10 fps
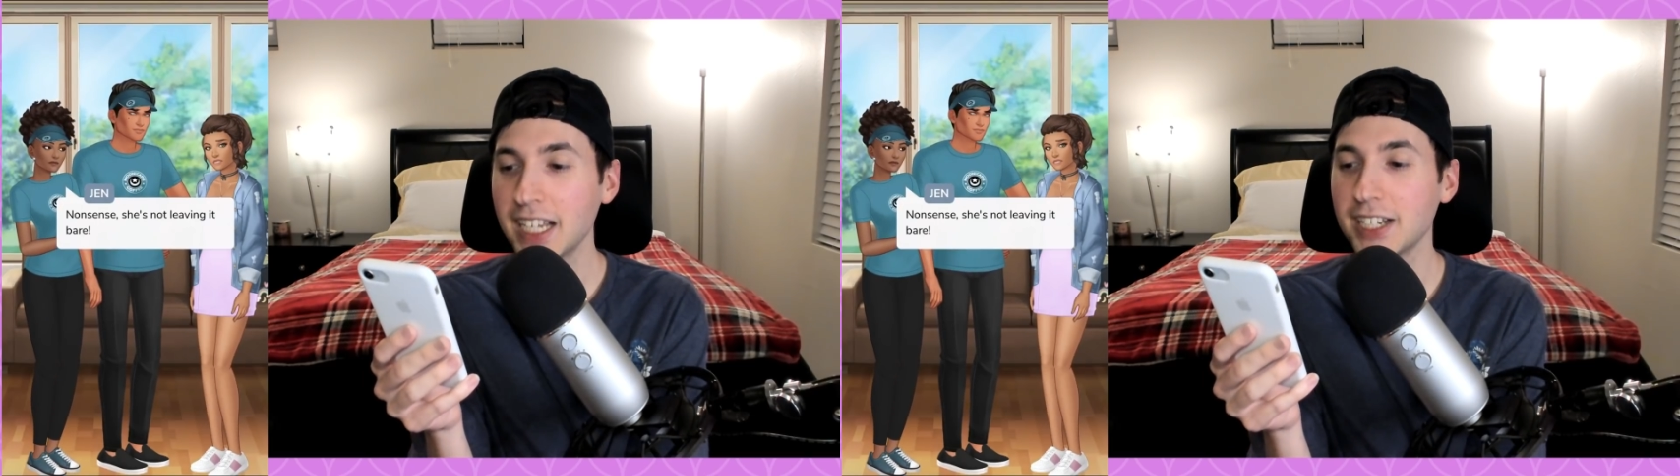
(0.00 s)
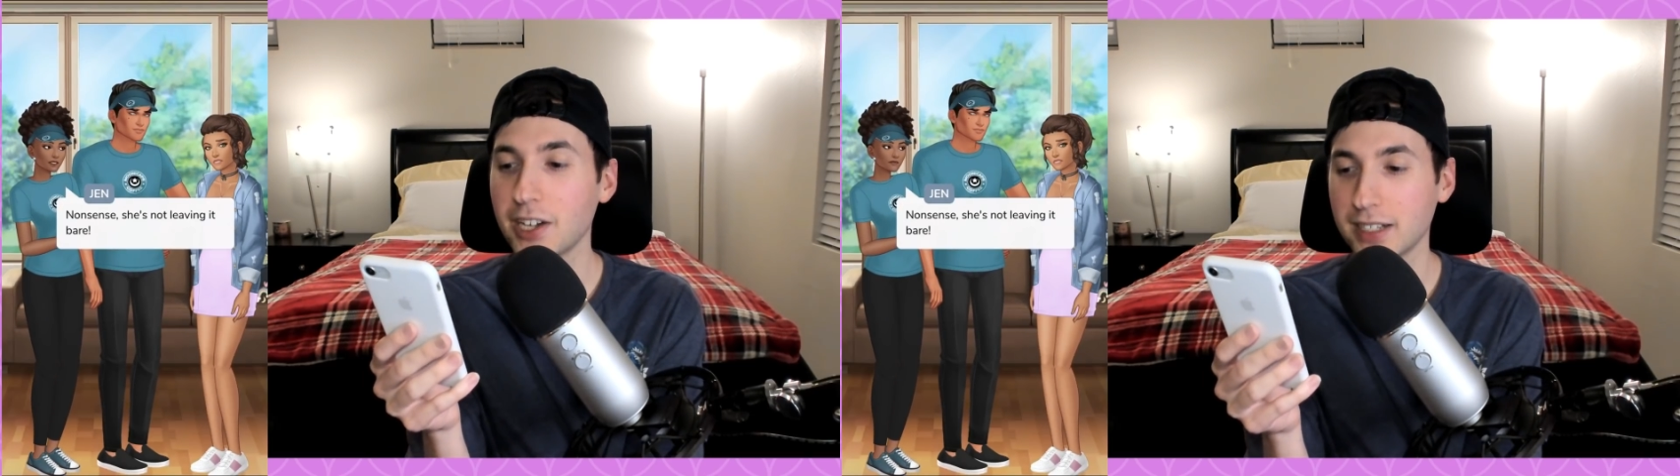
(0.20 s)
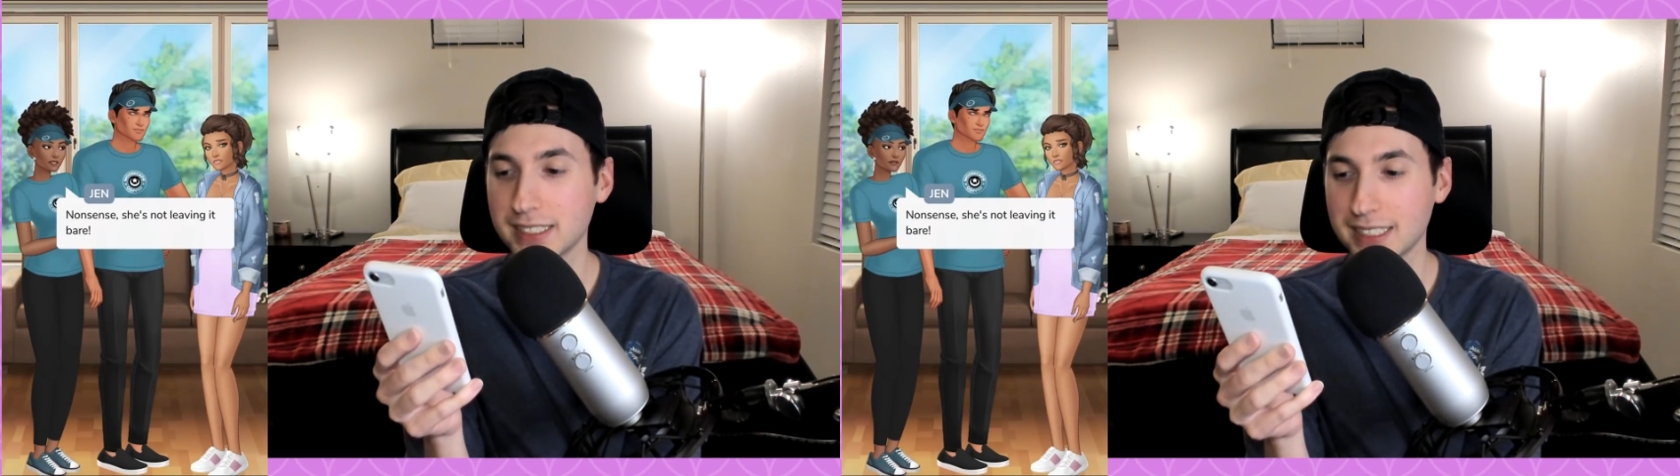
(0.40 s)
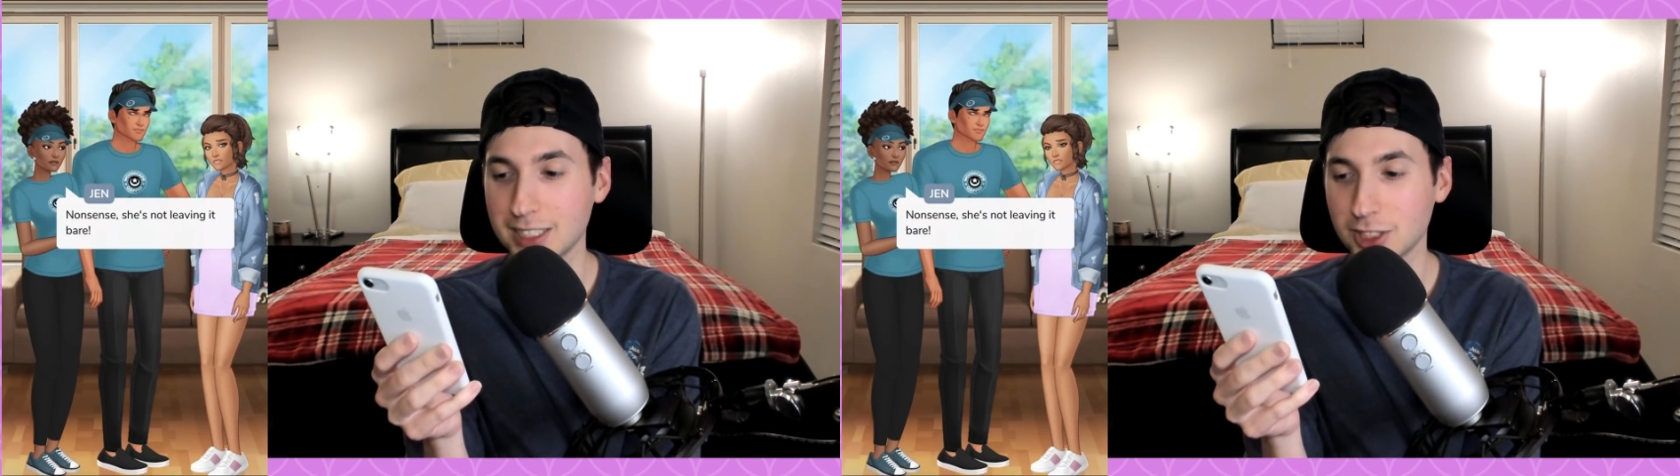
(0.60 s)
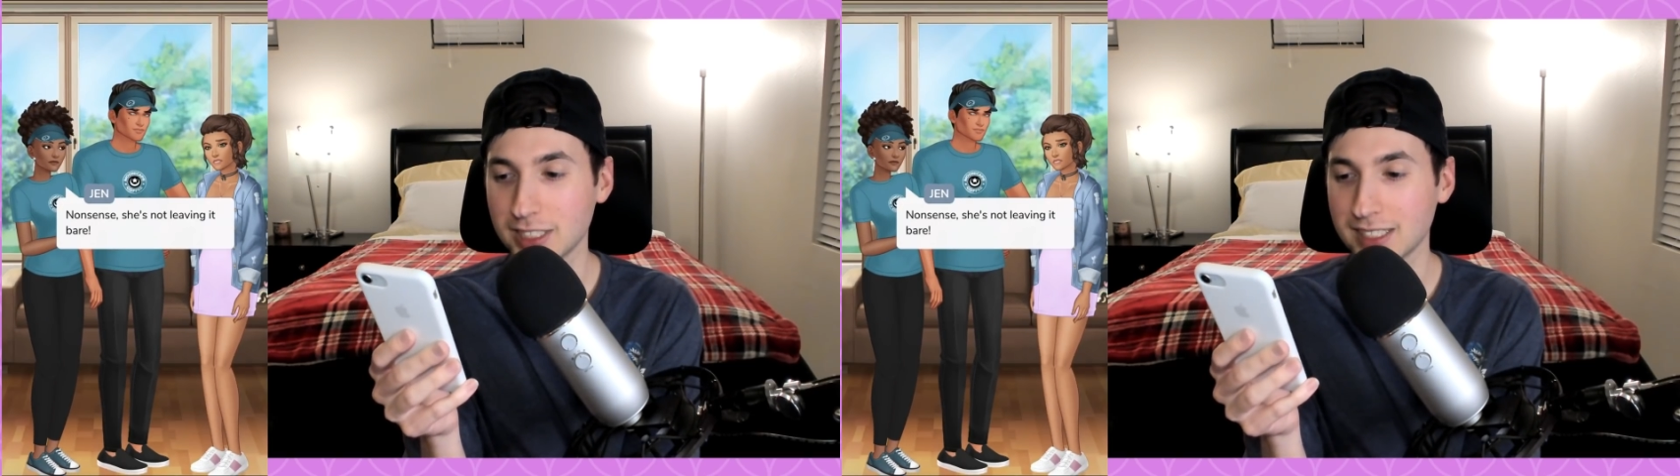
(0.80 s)

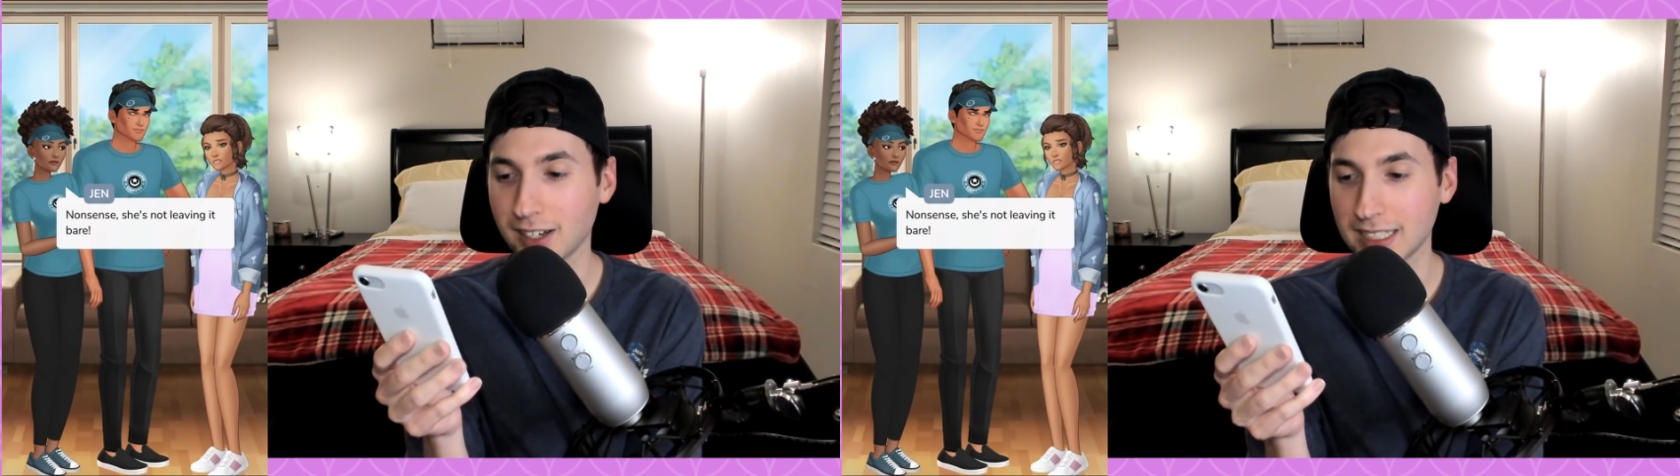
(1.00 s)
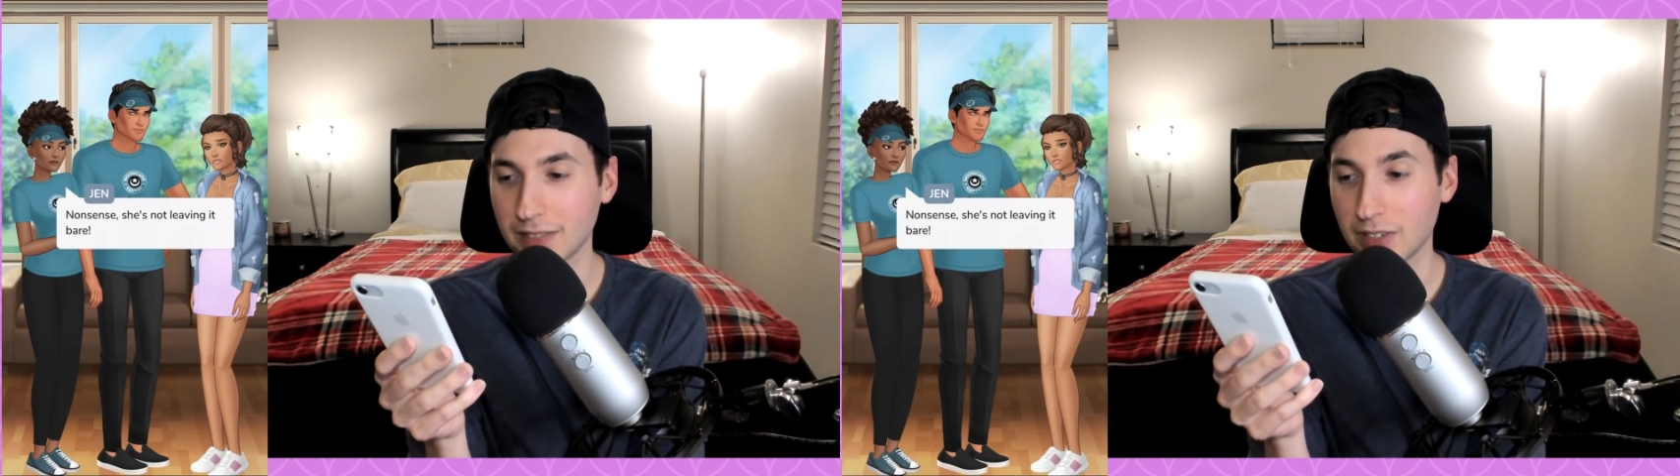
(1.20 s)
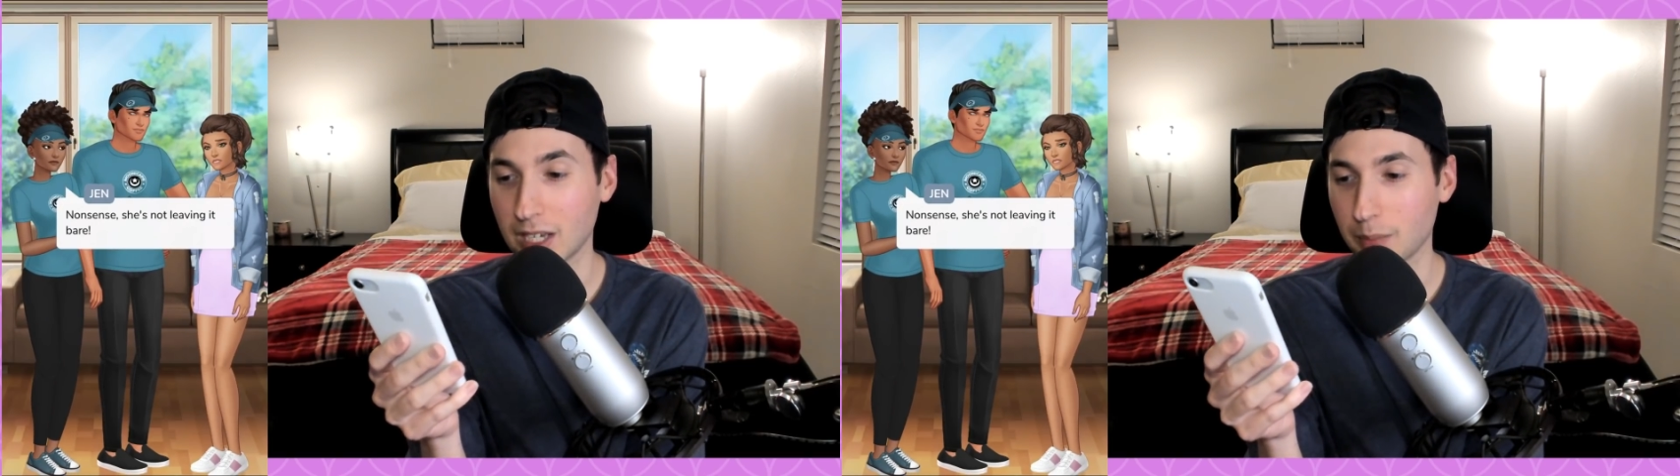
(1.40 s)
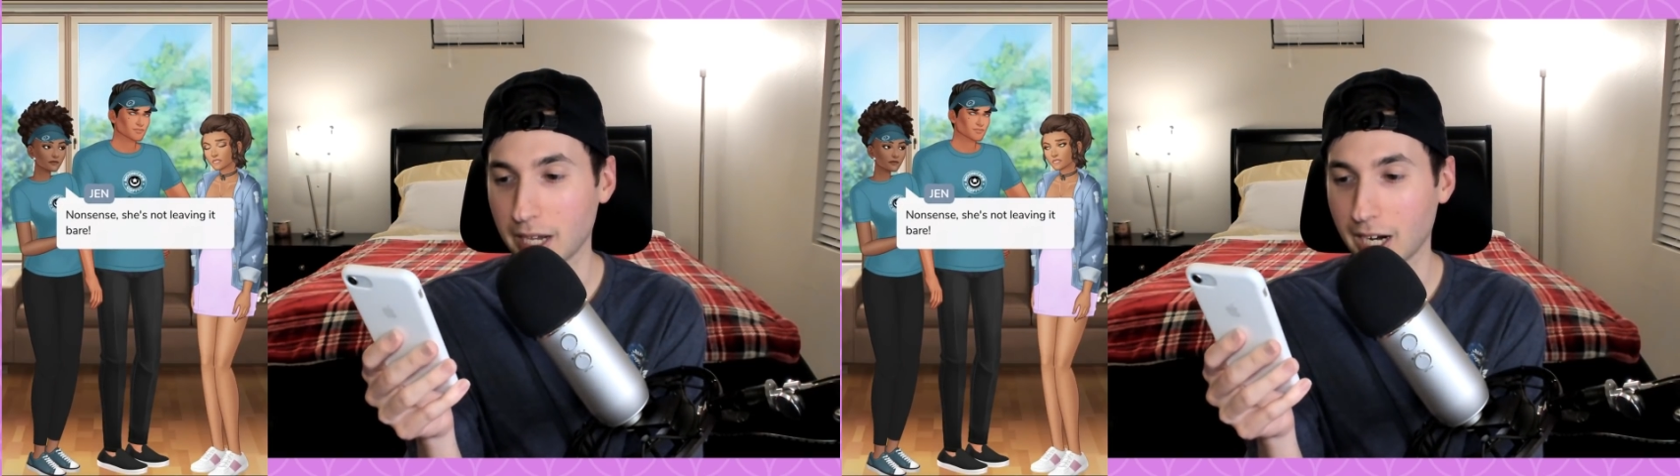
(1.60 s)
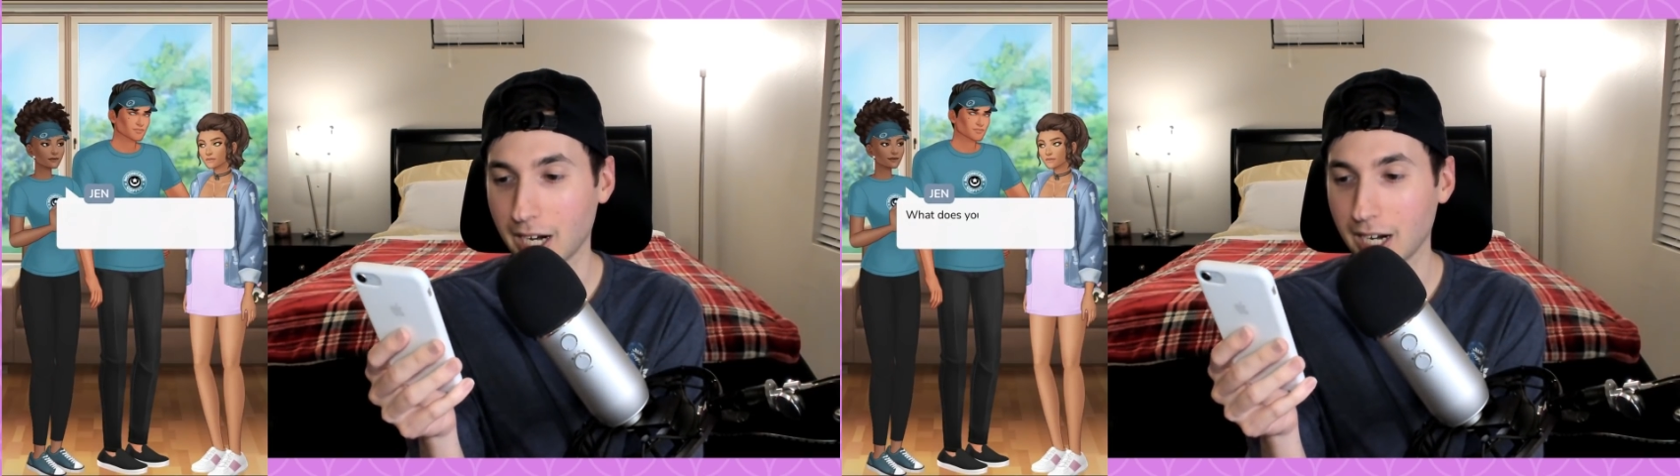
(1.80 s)
Nonsense. She's not leaving it
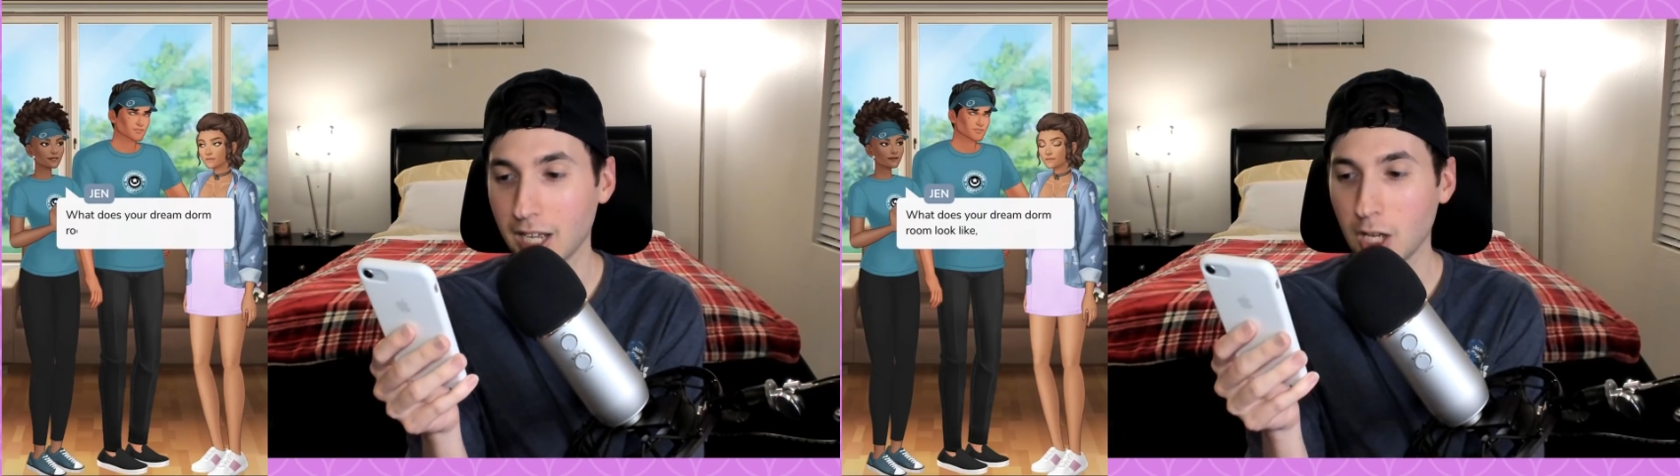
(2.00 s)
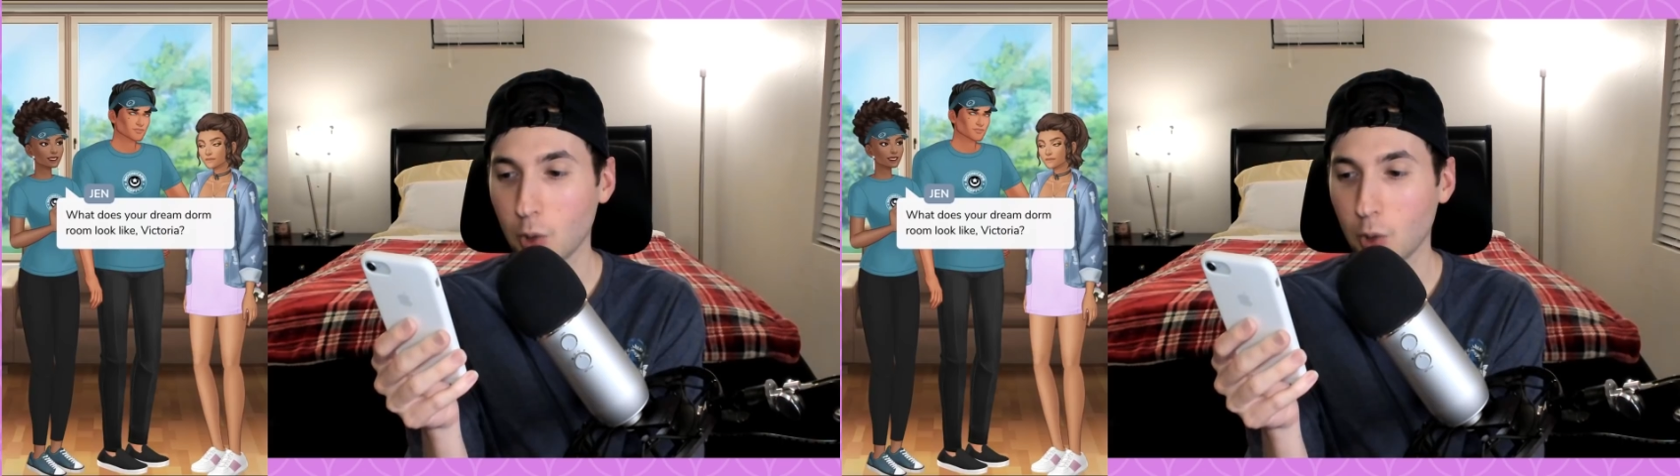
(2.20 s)
bare.